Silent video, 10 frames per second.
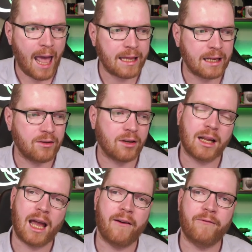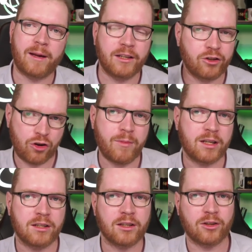and then you're going to have basically two
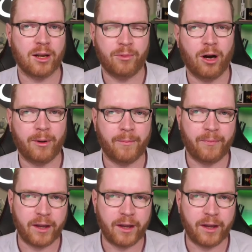missions that's going to pop up.